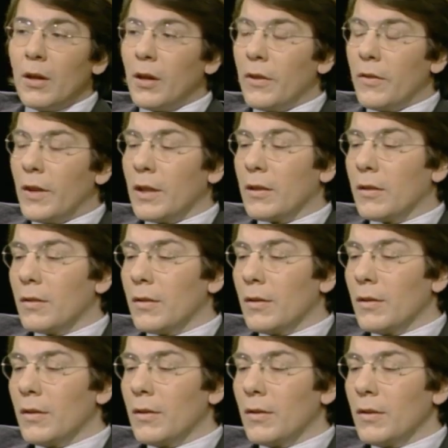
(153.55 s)
and that
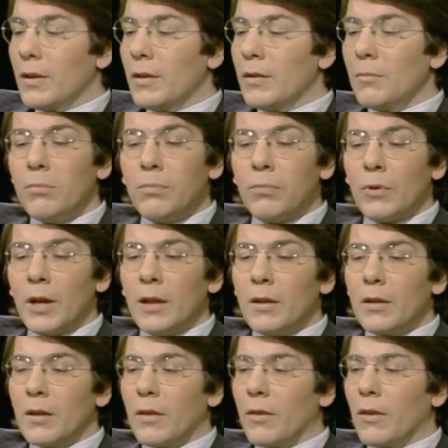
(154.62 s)
the brain
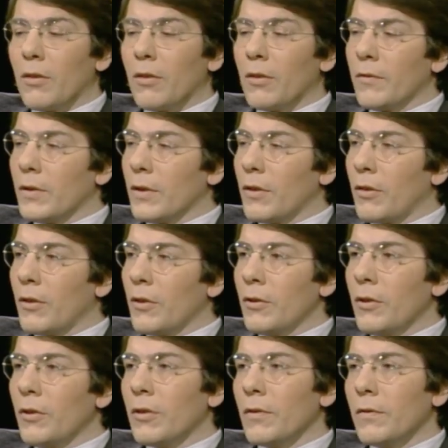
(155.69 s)
consists of a
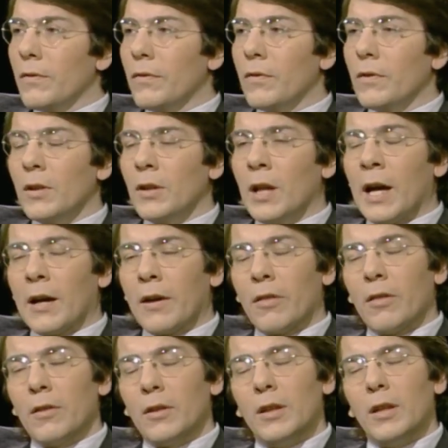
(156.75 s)
series of
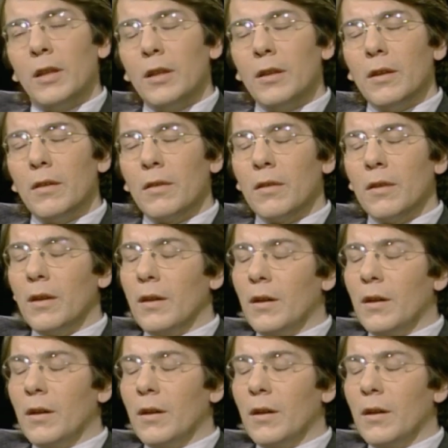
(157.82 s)
locks and keys